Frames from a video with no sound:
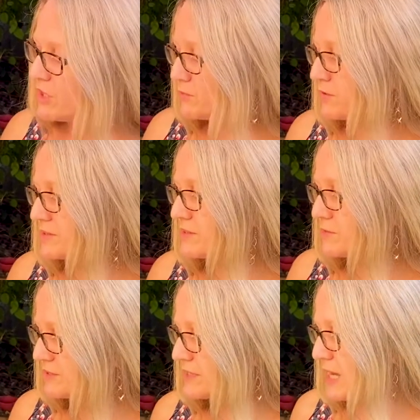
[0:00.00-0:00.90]
line was I
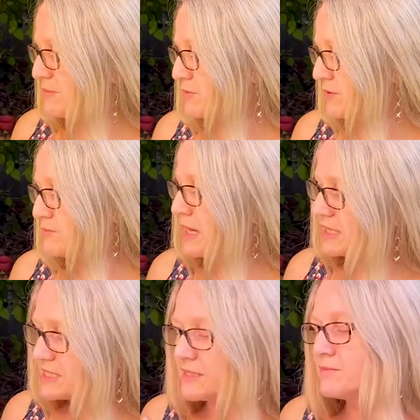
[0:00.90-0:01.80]
wasn't happy with the
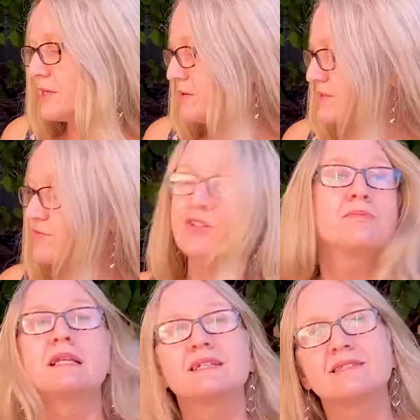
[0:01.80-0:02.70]
painting, but I was very
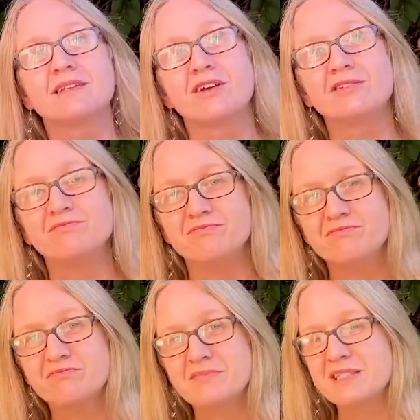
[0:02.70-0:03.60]
pleased that I'd
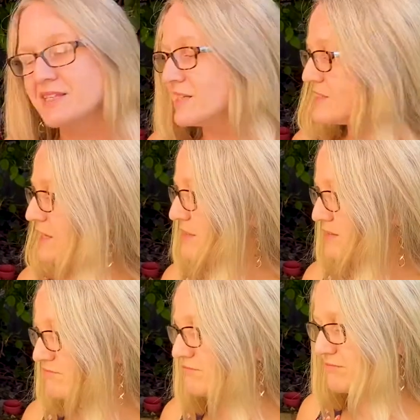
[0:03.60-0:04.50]
sat down
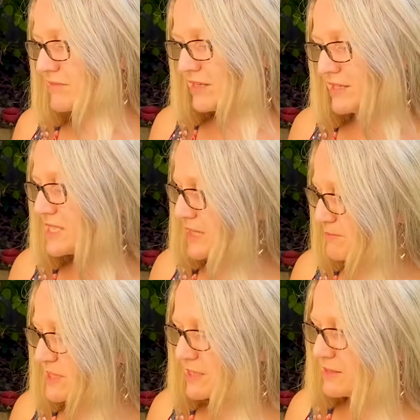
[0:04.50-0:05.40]
and
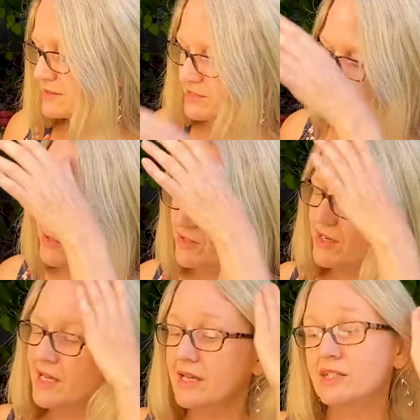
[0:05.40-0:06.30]
attempted it. So
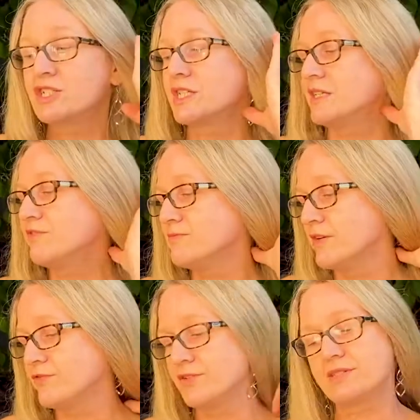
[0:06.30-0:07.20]
I had achieved
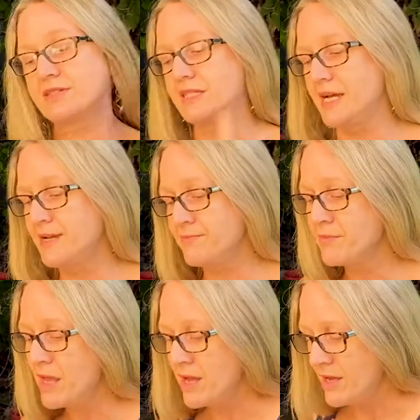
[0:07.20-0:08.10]
my first day.
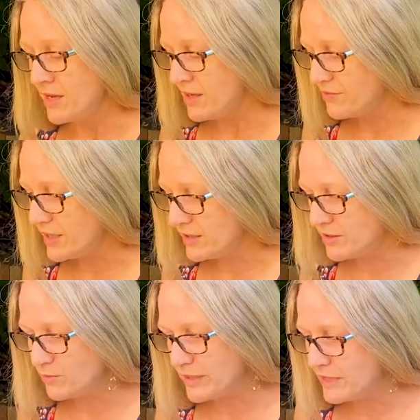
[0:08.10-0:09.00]
Then
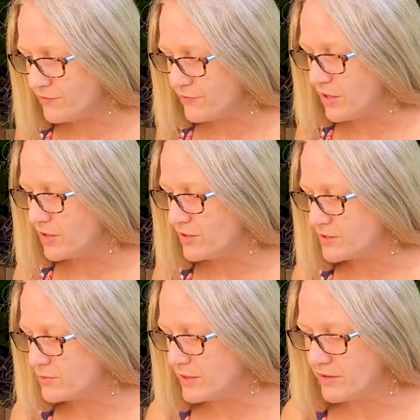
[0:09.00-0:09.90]
the week
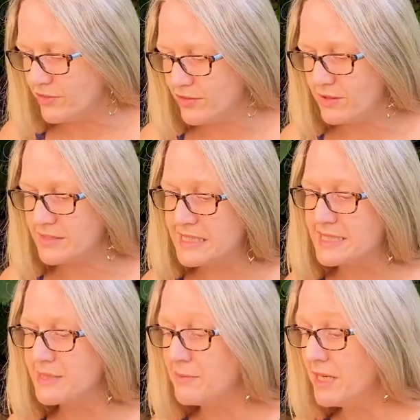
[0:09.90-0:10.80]
followed with
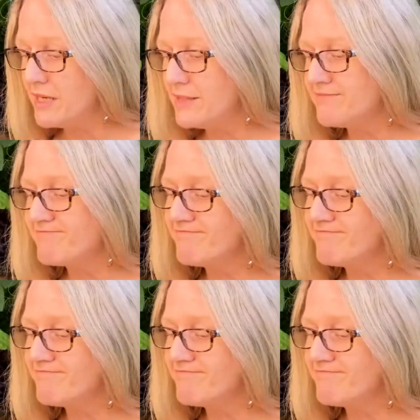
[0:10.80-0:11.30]
similar